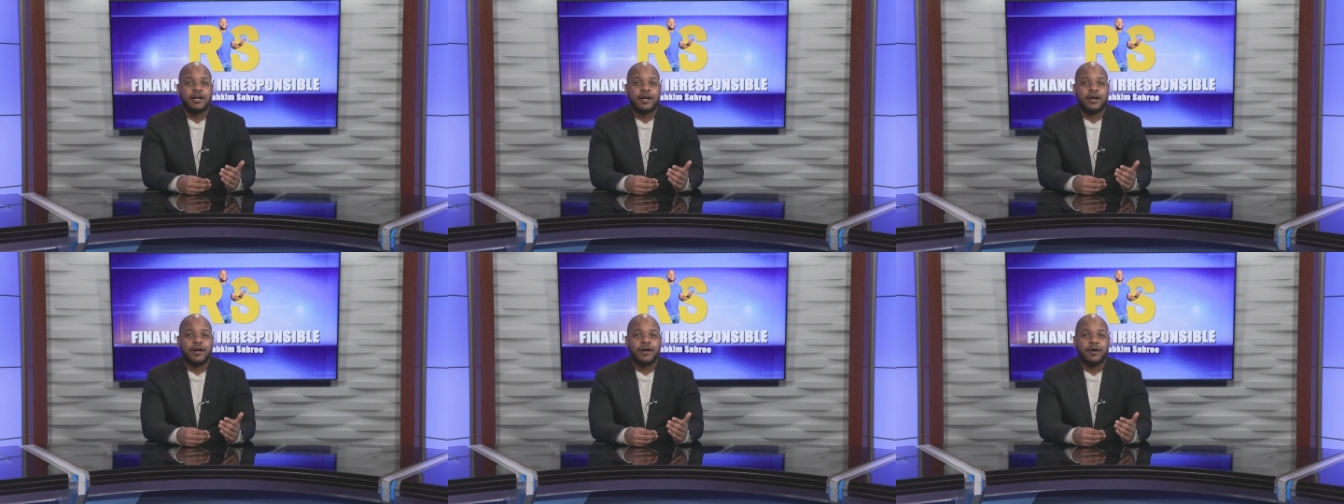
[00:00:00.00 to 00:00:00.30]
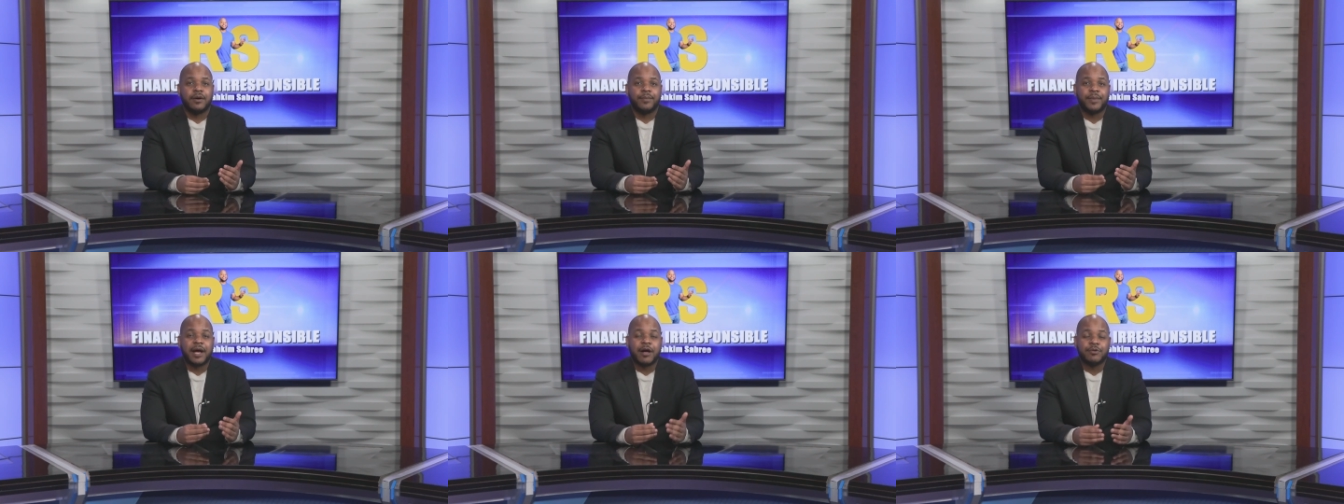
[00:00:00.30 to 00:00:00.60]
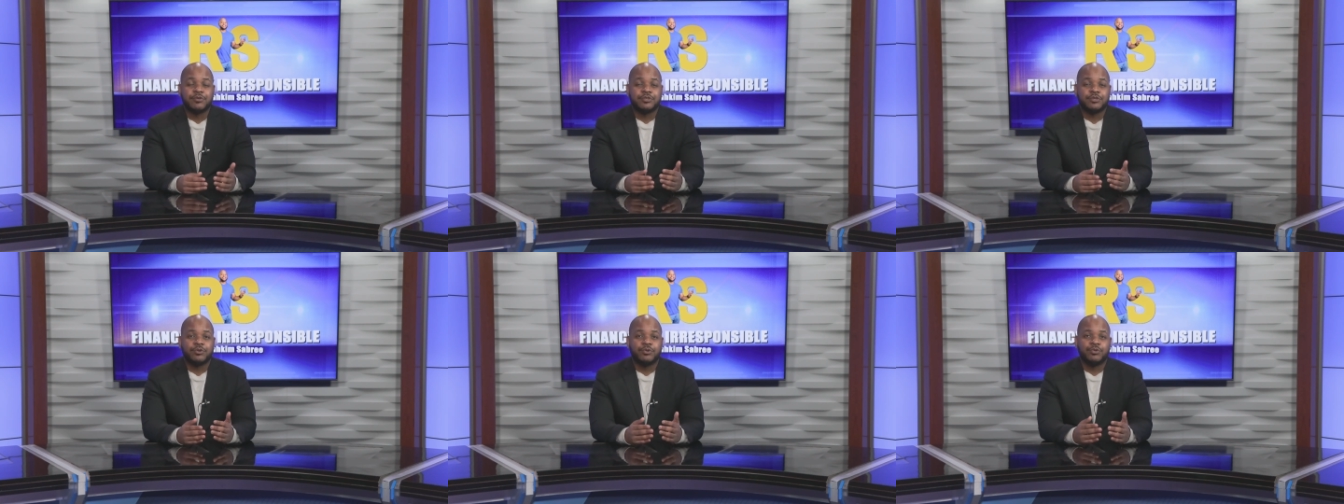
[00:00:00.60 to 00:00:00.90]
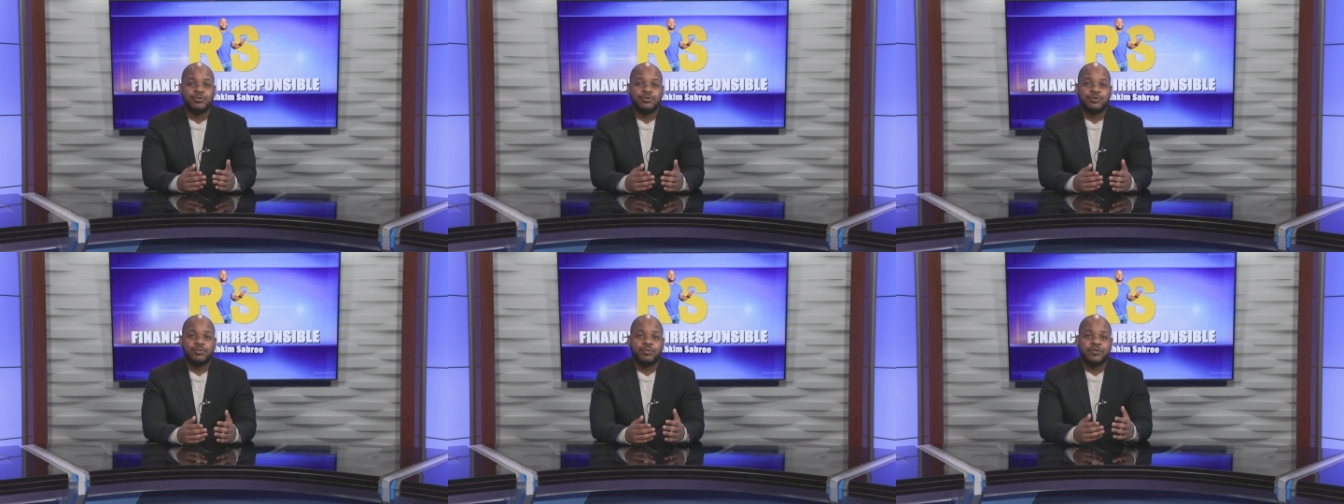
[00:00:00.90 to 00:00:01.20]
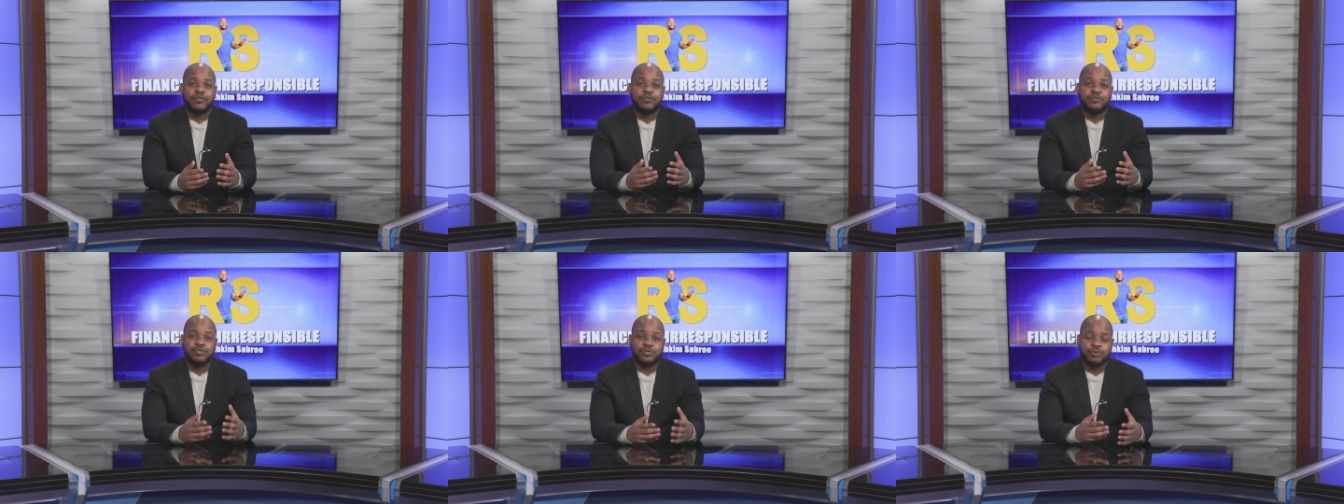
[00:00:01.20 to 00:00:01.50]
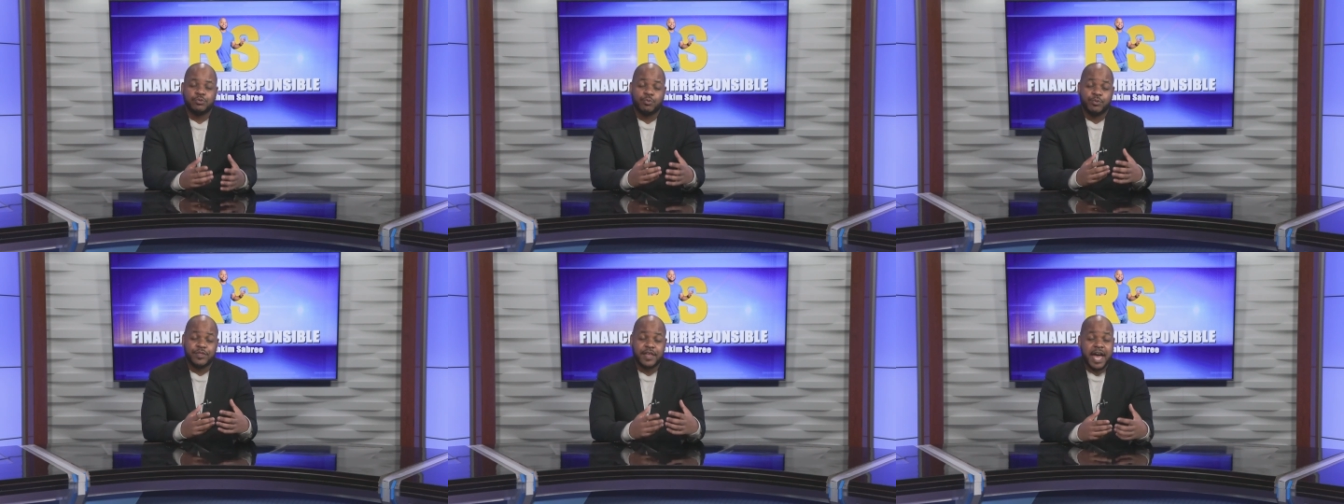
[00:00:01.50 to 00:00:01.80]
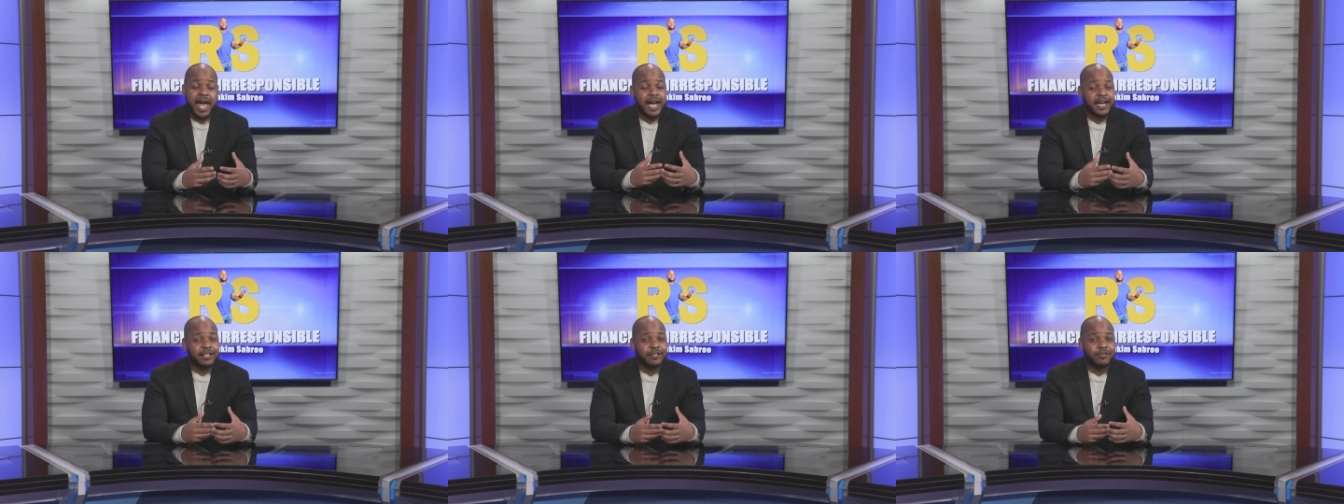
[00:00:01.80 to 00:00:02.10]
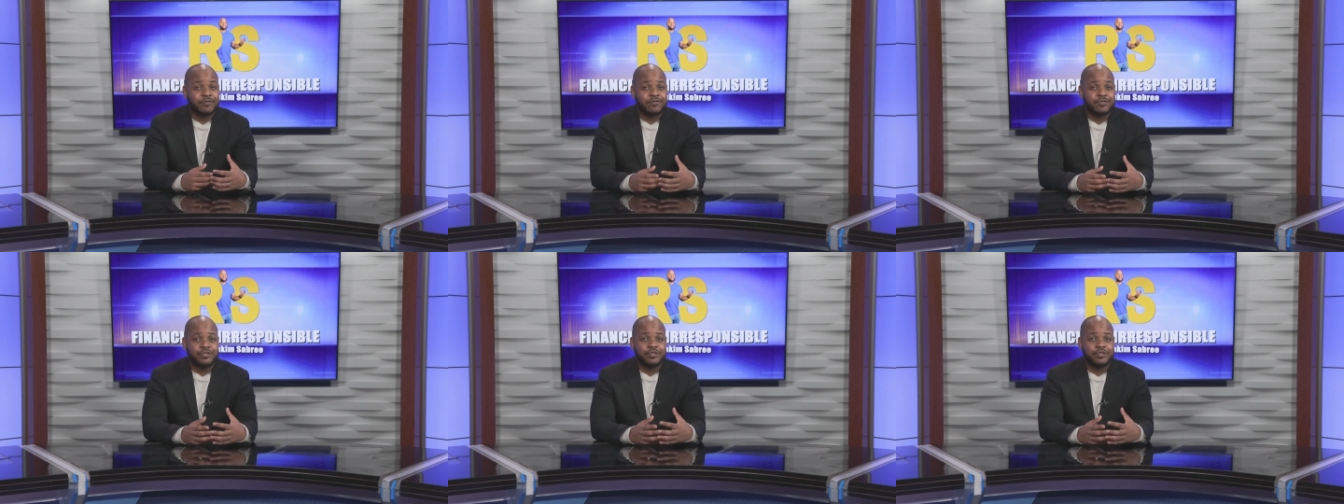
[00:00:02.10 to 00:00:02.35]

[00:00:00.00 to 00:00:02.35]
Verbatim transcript: households with active